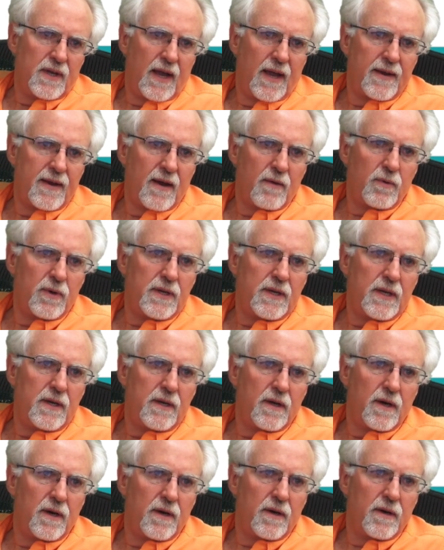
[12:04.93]
And now we need
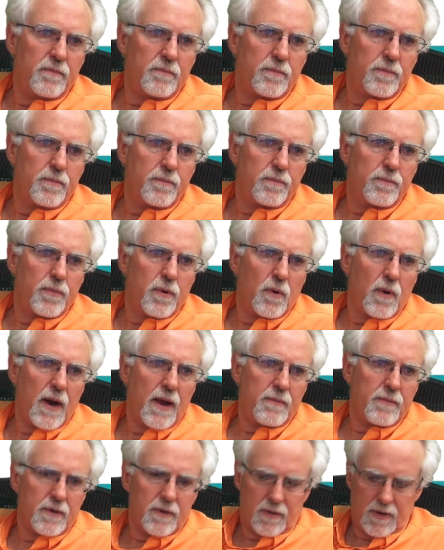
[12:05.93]
a
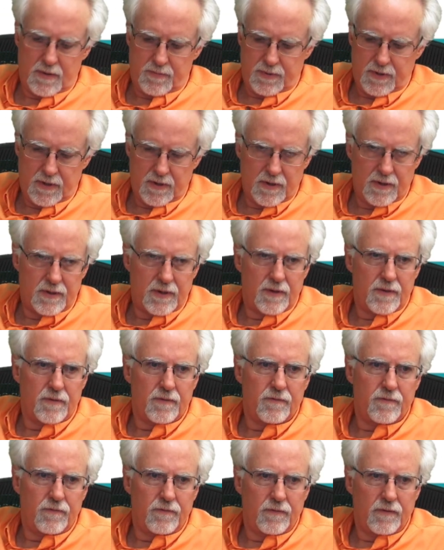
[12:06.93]
parameter up here, another
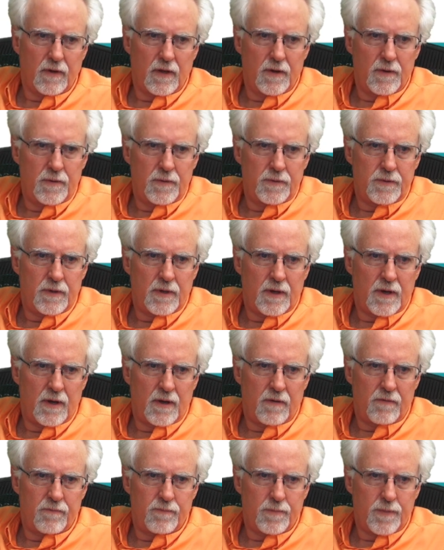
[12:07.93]
float
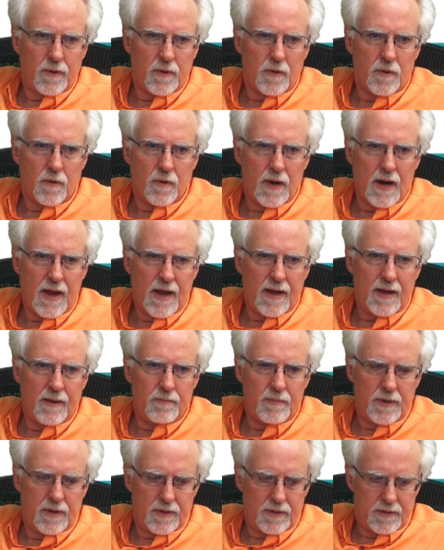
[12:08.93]
of
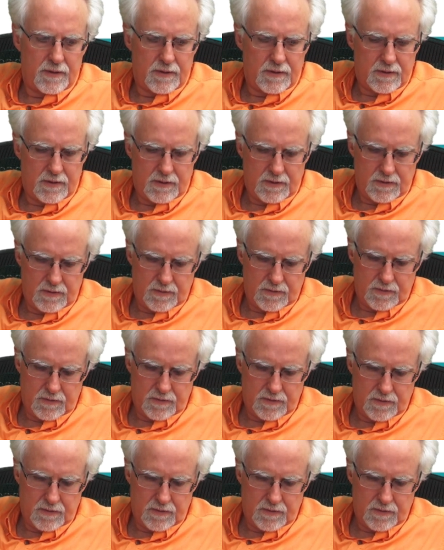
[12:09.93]
parab 2.